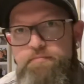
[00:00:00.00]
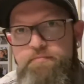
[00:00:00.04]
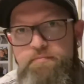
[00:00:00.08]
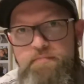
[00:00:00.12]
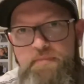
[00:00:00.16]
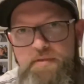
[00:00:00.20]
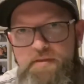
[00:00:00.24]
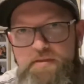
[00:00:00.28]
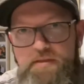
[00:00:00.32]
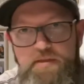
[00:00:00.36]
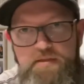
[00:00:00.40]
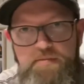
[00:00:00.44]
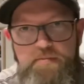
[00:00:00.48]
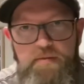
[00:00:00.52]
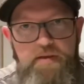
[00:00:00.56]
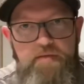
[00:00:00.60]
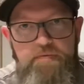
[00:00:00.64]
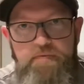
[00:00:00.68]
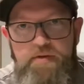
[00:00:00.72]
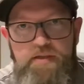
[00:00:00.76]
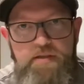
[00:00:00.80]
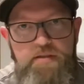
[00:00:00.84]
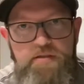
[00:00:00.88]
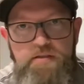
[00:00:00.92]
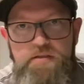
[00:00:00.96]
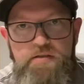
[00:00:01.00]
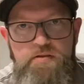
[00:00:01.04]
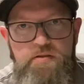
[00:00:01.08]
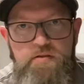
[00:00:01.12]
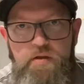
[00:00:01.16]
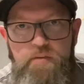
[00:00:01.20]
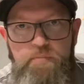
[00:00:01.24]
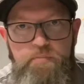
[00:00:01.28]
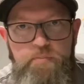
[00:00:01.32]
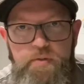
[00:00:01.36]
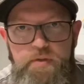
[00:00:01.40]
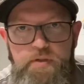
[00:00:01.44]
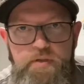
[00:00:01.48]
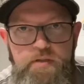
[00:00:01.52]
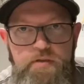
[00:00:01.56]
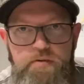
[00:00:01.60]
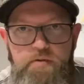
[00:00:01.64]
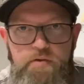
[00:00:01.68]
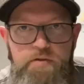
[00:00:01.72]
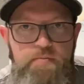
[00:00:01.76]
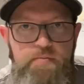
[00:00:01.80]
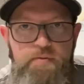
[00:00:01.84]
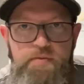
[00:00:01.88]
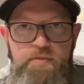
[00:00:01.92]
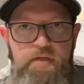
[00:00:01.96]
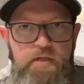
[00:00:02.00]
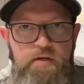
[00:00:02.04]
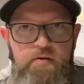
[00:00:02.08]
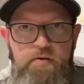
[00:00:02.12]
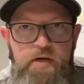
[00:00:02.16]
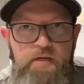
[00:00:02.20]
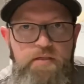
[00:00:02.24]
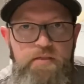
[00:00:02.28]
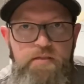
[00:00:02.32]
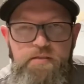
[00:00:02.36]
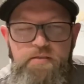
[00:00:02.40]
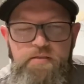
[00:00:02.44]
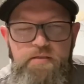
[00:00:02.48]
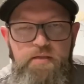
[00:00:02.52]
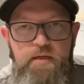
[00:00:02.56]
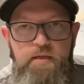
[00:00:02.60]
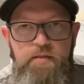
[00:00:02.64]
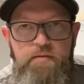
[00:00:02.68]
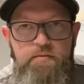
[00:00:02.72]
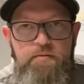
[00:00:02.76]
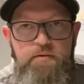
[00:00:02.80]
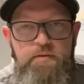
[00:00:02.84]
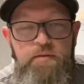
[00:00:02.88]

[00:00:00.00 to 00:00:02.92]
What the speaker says: is this motherfucker just not put his Christmas decorations down?